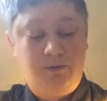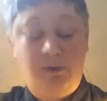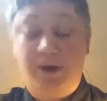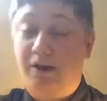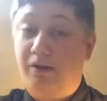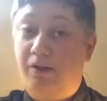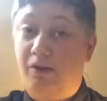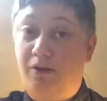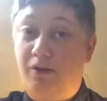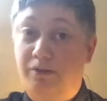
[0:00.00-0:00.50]

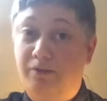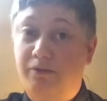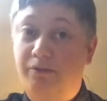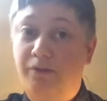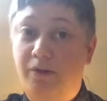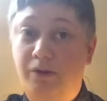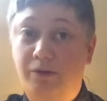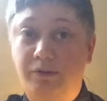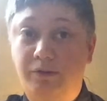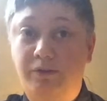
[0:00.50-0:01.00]
while all the
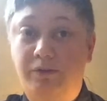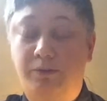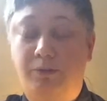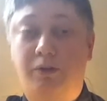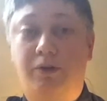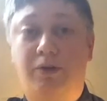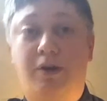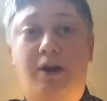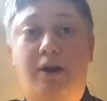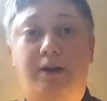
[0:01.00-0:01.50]
phones
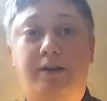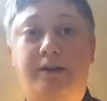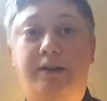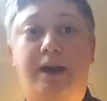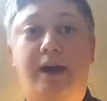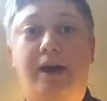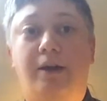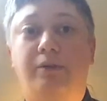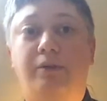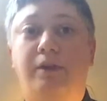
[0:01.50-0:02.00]
were knocked
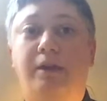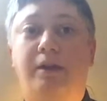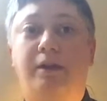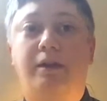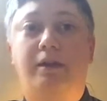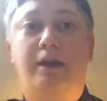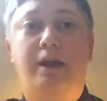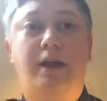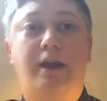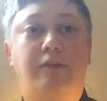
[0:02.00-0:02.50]
out
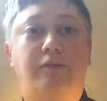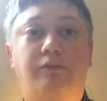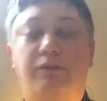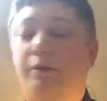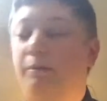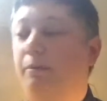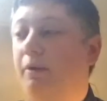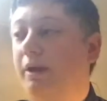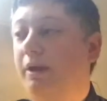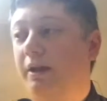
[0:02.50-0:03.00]
and
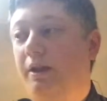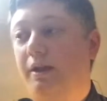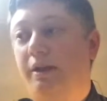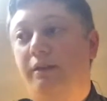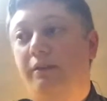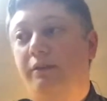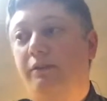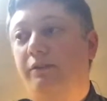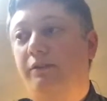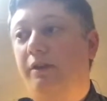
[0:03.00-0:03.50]
everybody
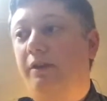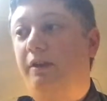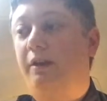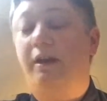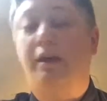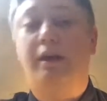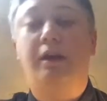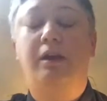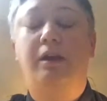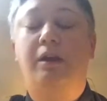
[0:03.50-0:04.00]
in the
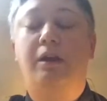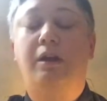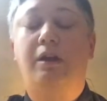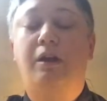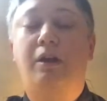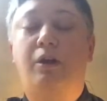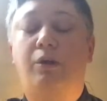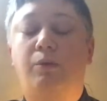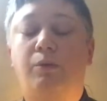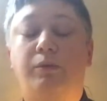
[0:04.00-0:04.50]
city
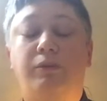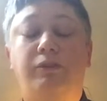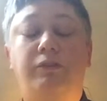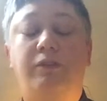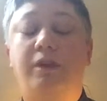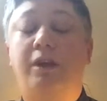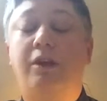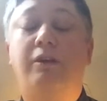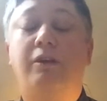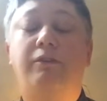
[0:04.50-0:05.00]
was
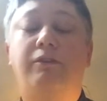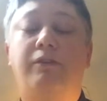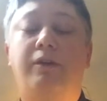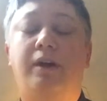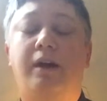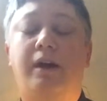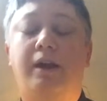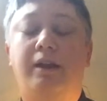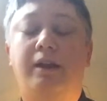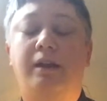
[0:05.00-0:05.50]

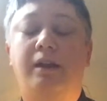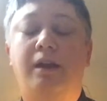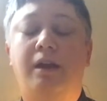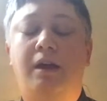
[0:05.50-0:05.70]
terrified,